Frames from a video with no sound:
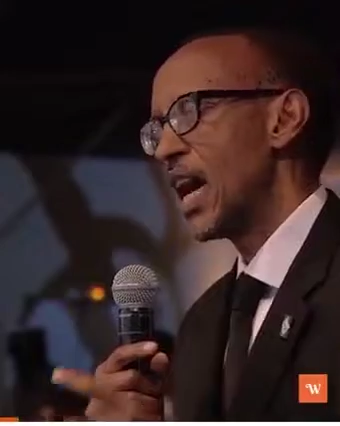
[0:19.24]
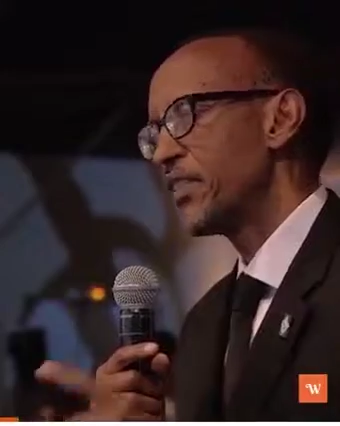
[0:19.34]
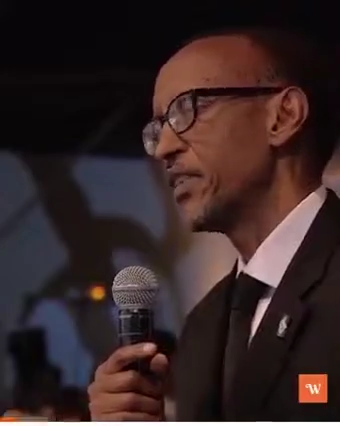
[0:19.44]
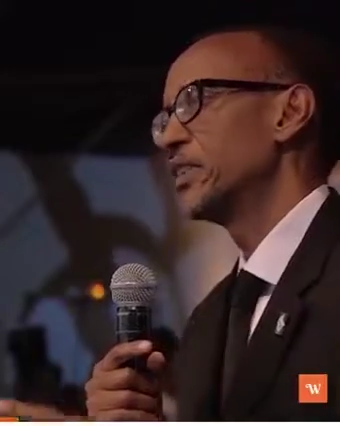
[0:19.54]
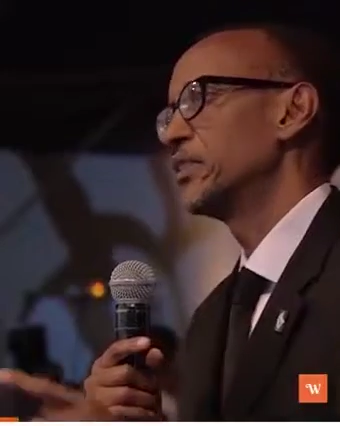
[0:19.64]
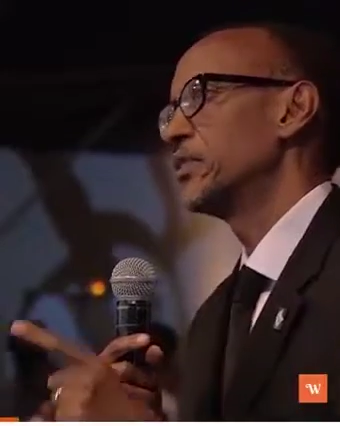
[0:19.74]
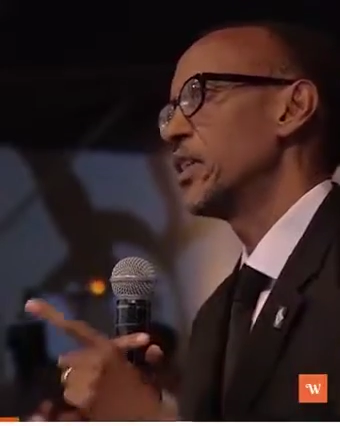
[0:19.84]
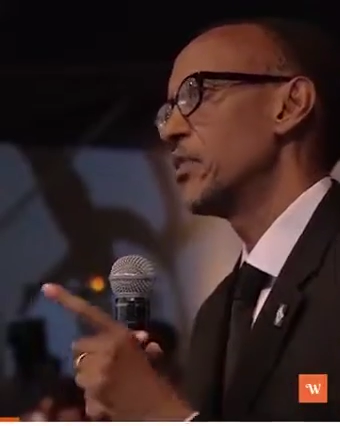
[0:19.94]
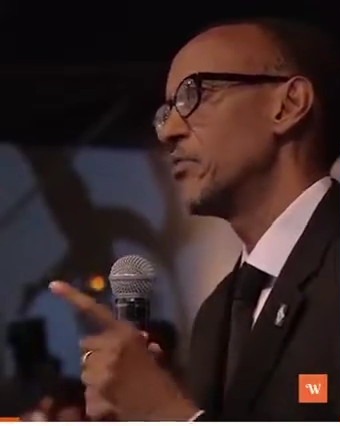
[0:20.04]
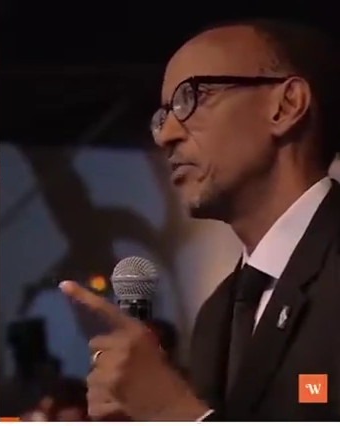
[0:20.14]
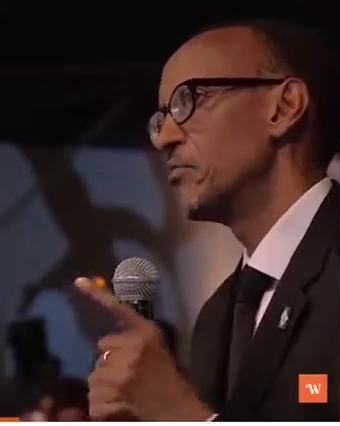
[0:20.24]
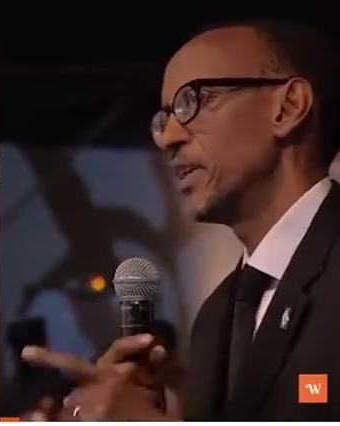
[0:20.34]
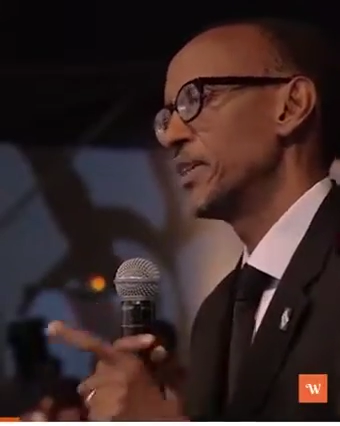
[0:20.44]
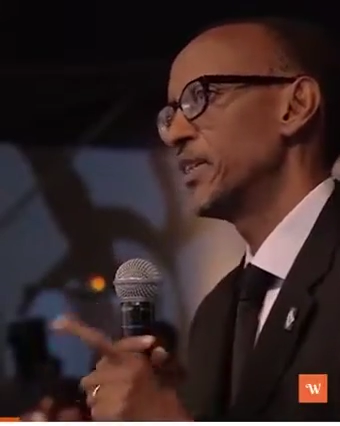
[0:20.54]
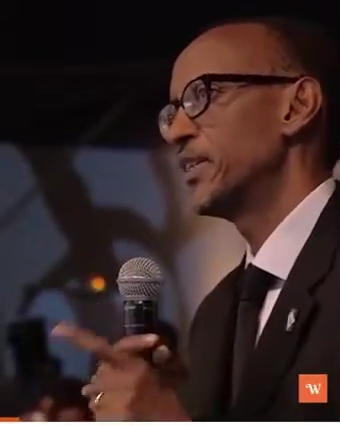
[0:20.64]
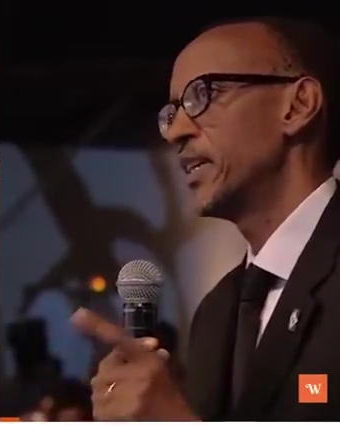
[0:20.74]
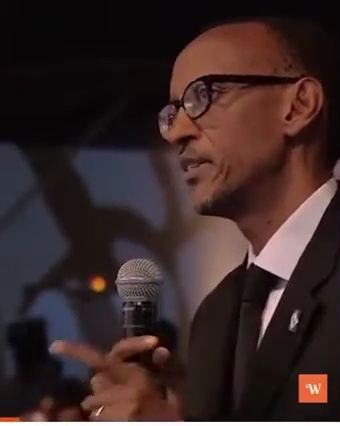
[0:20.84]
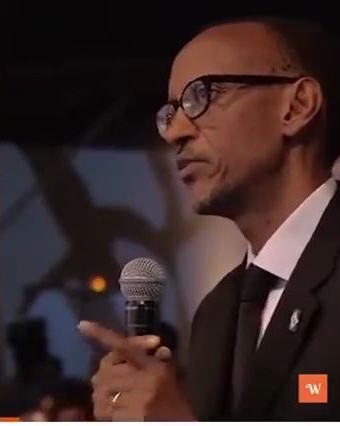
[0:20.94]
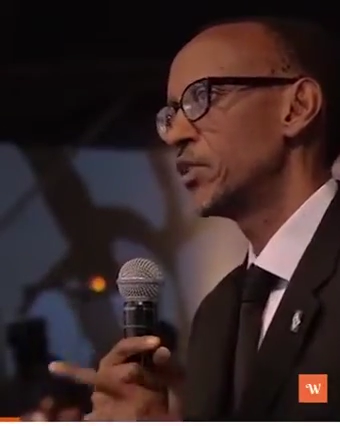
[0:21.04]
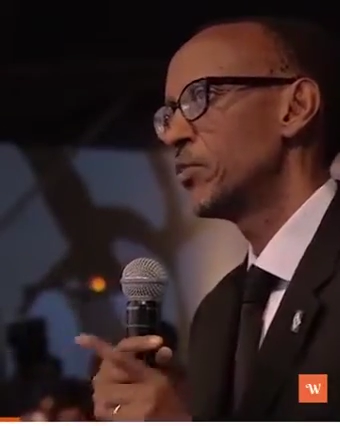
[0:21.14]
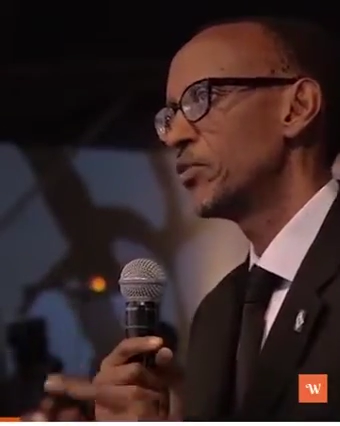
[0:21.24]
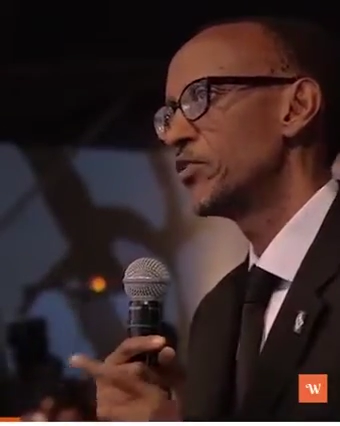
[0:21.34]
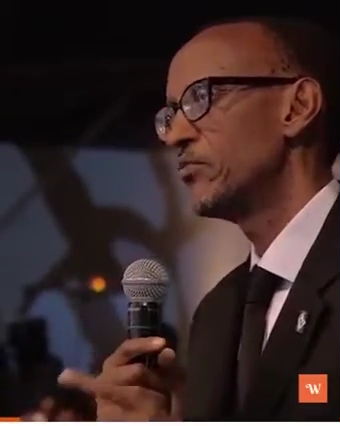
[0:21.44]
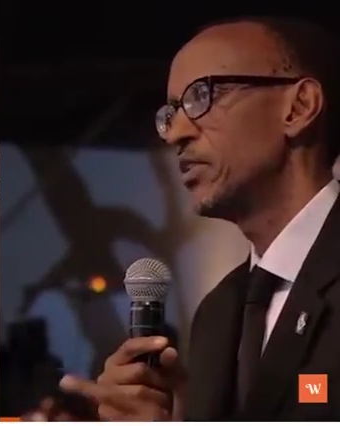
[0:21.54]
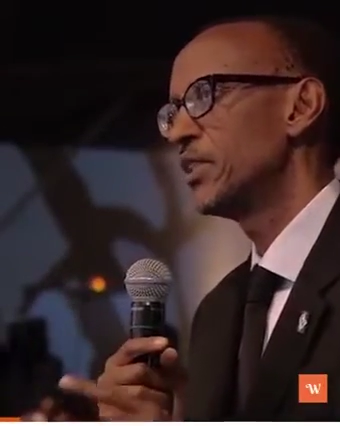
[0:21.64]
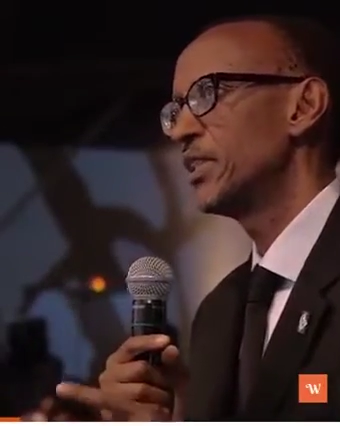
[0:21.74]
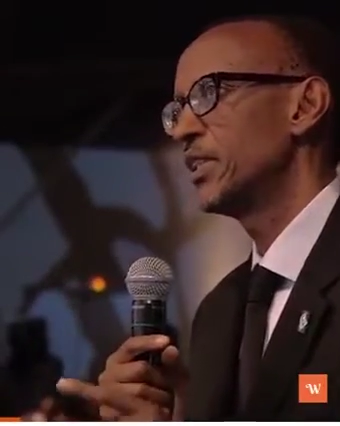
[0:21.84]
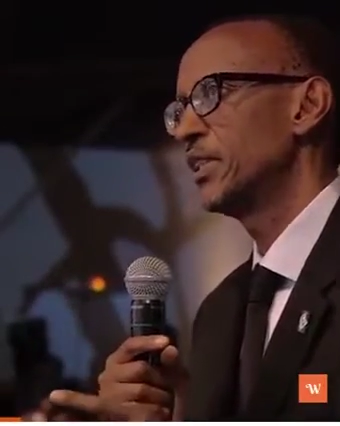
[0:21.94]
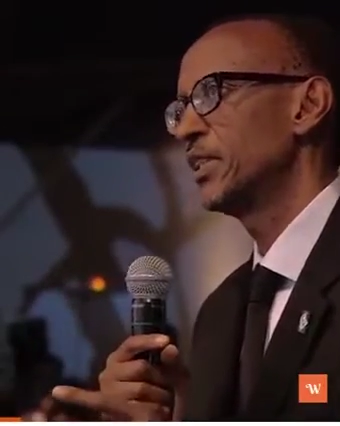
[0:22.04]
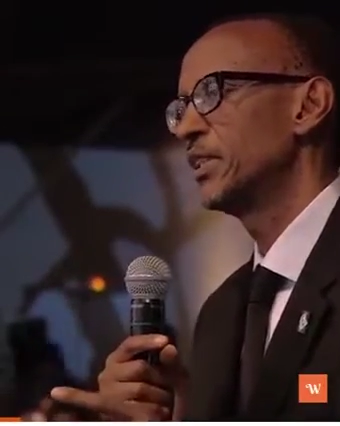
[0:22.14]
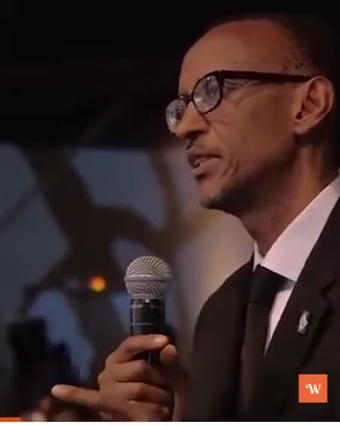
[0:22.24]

I think we must take responsibility